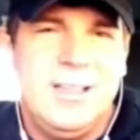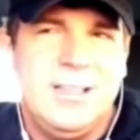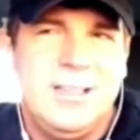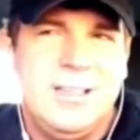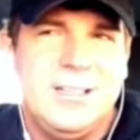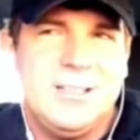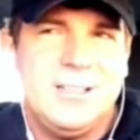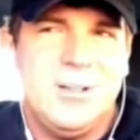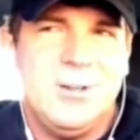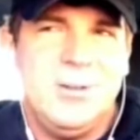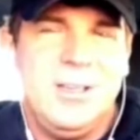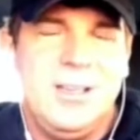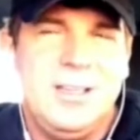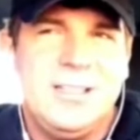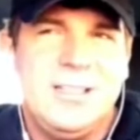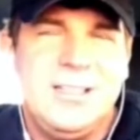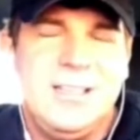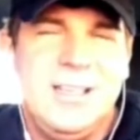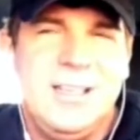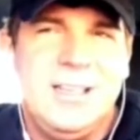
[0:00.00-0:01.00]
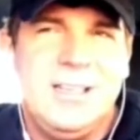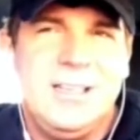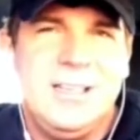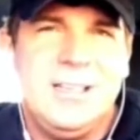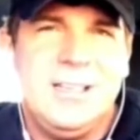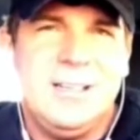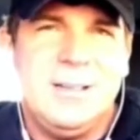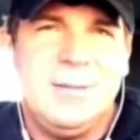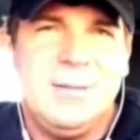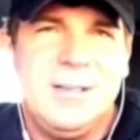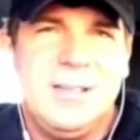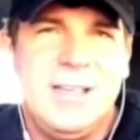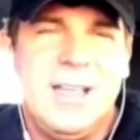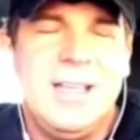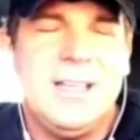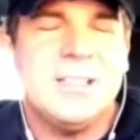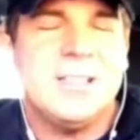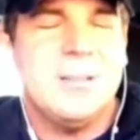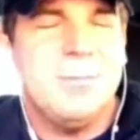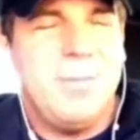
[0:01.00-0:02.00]
And so it
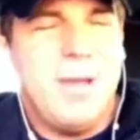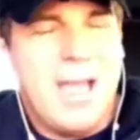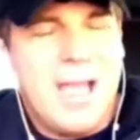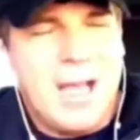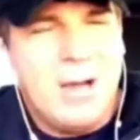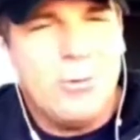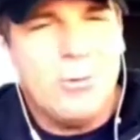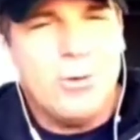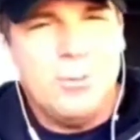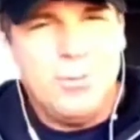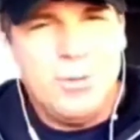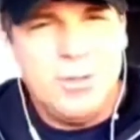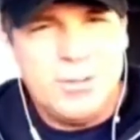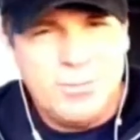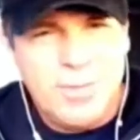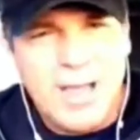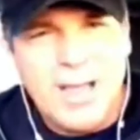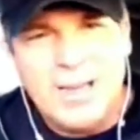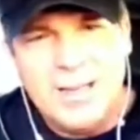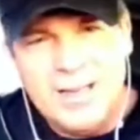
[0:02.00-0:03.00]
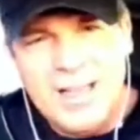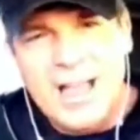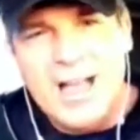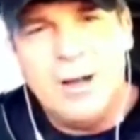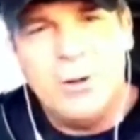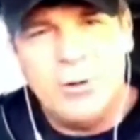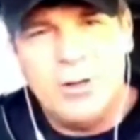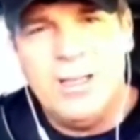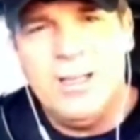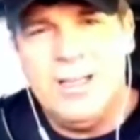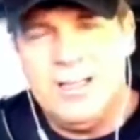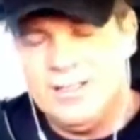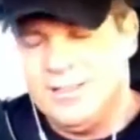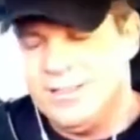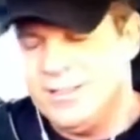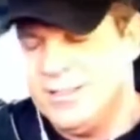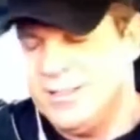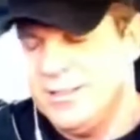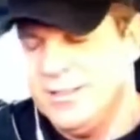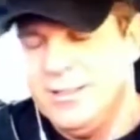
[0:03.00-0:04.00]
takes the power and puts it back into our
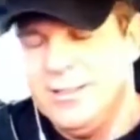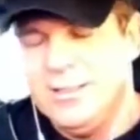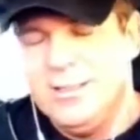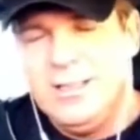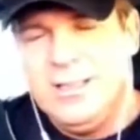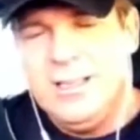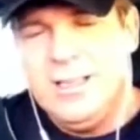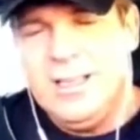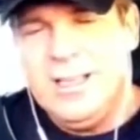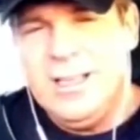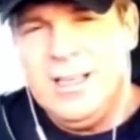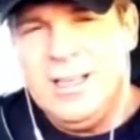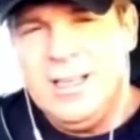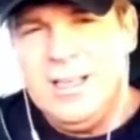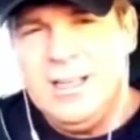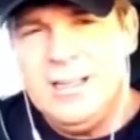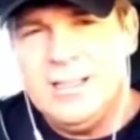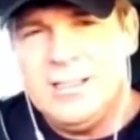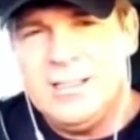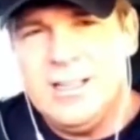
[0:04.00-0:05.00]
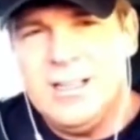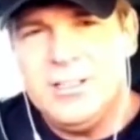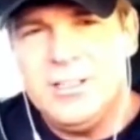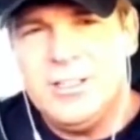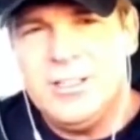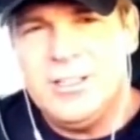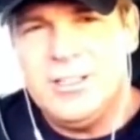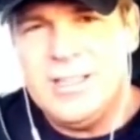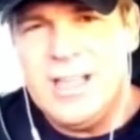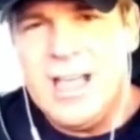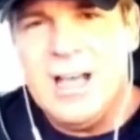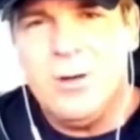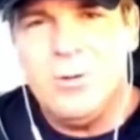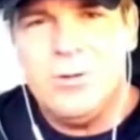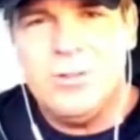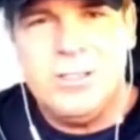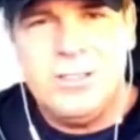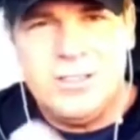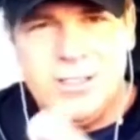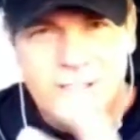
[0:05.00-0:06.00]
hands. And it's not just
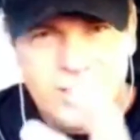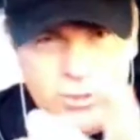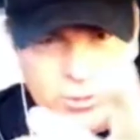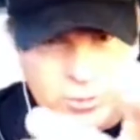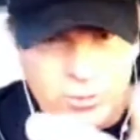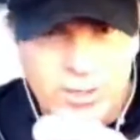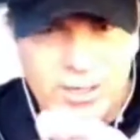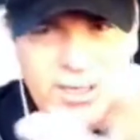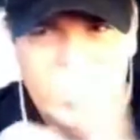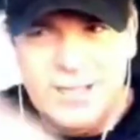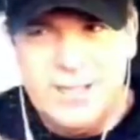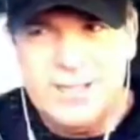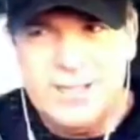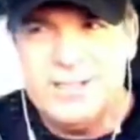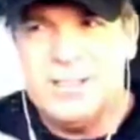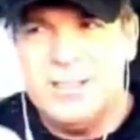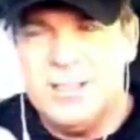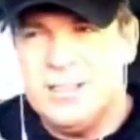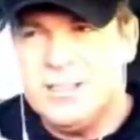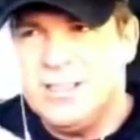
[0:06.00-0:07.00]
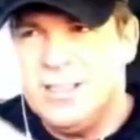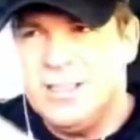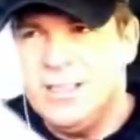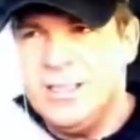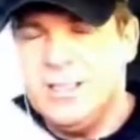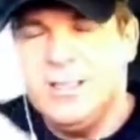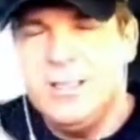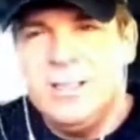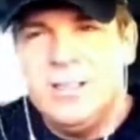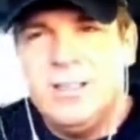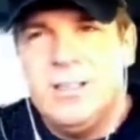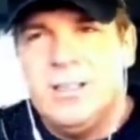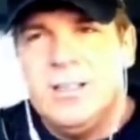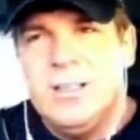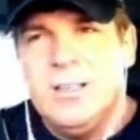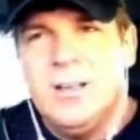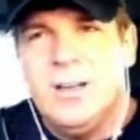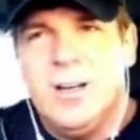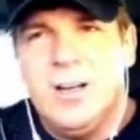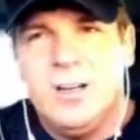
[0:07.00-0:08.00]
ours; it's in your hands, and it's in
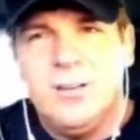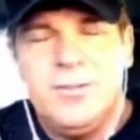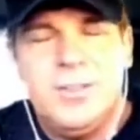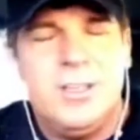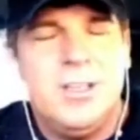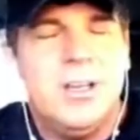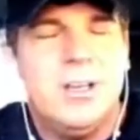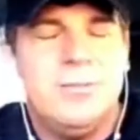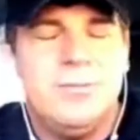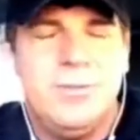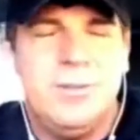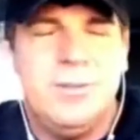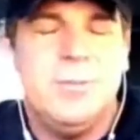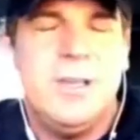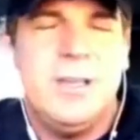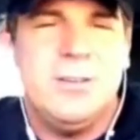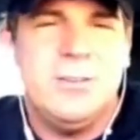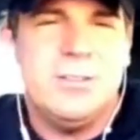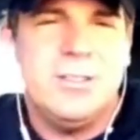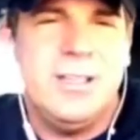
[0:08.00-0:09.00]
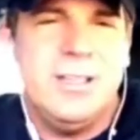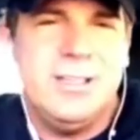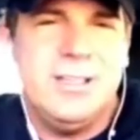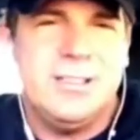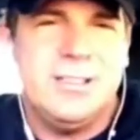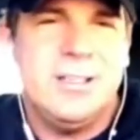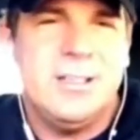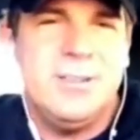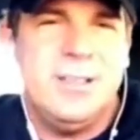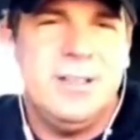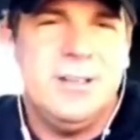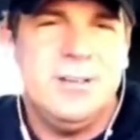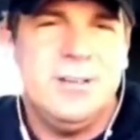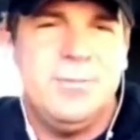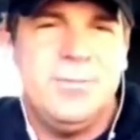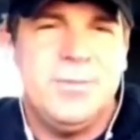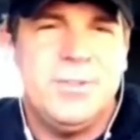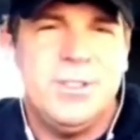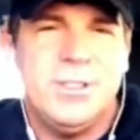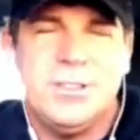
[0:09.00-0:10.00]
all of the young filmmakers' hands out there.
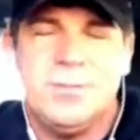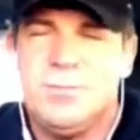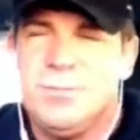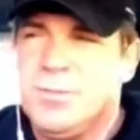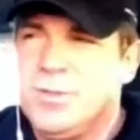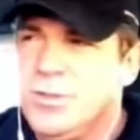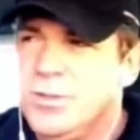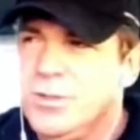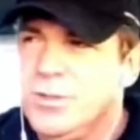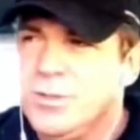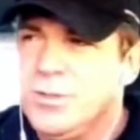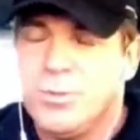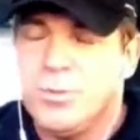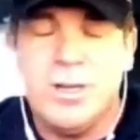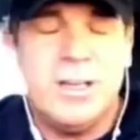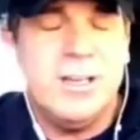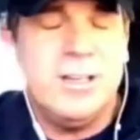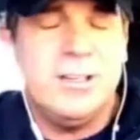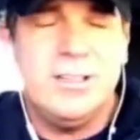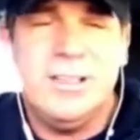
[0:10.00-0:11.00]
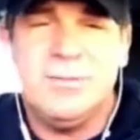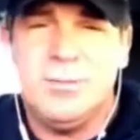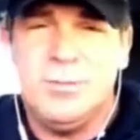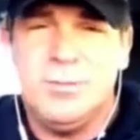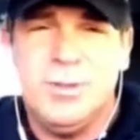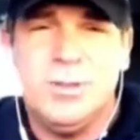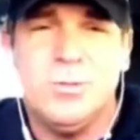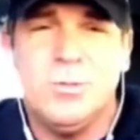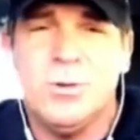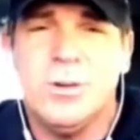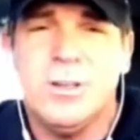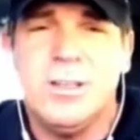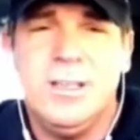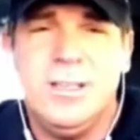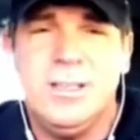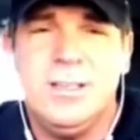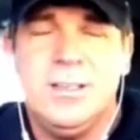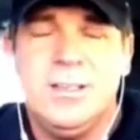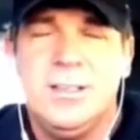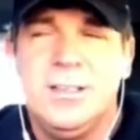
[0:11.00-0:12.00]
Just do the product. You have to put the work
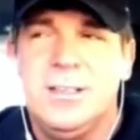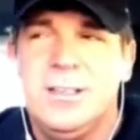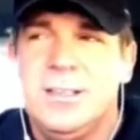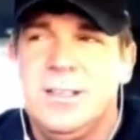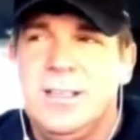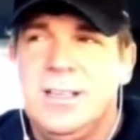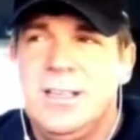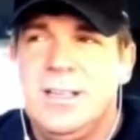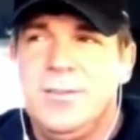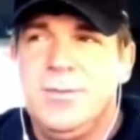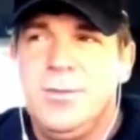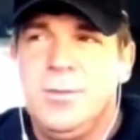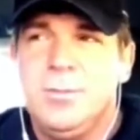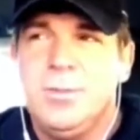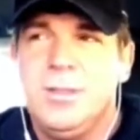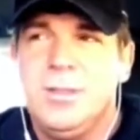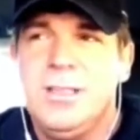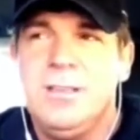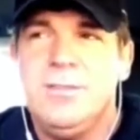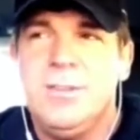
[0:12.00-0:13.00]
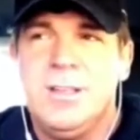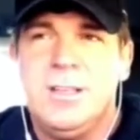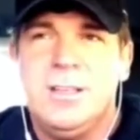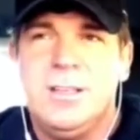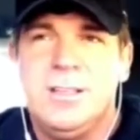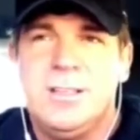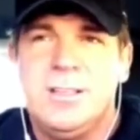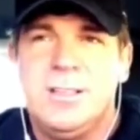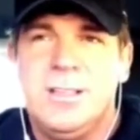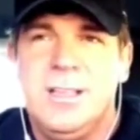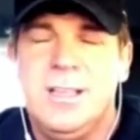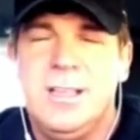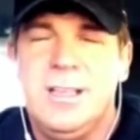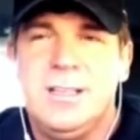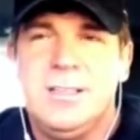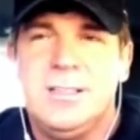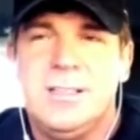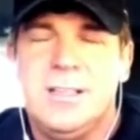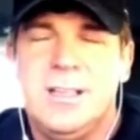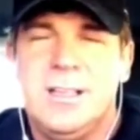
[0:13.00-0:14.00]
in, and if you believe in it,
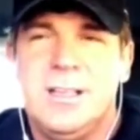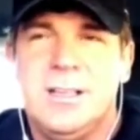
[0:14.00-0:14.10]
and